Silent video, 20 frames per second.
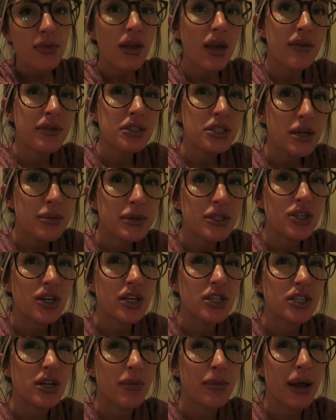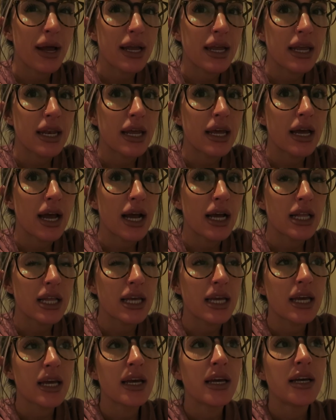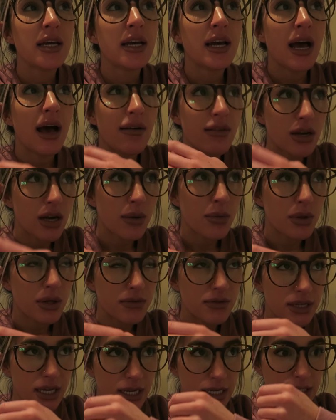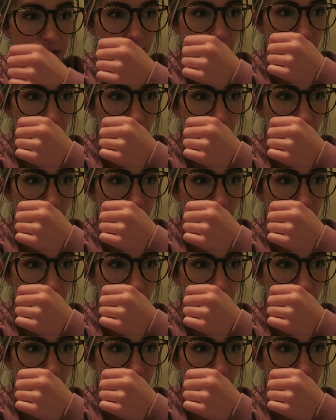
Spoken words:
Every time I try to jump back in it, I like have a couple of days